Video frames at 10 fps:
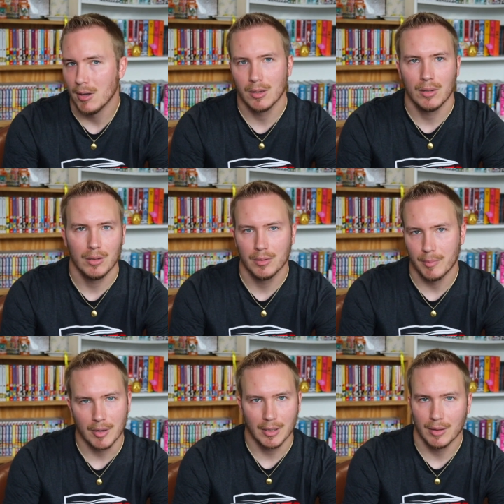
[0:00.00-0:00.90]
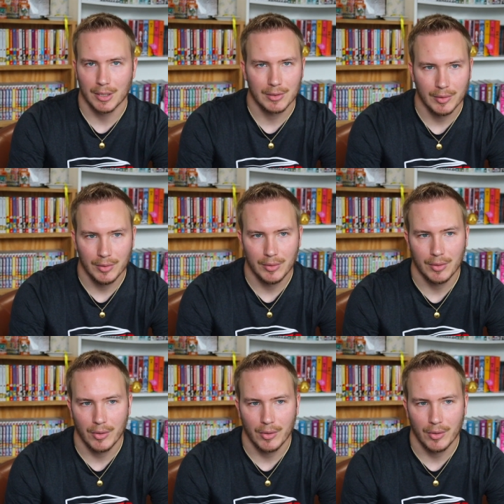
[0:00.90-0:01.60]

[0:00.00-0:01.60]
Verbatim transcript: manga hauls, manga collections,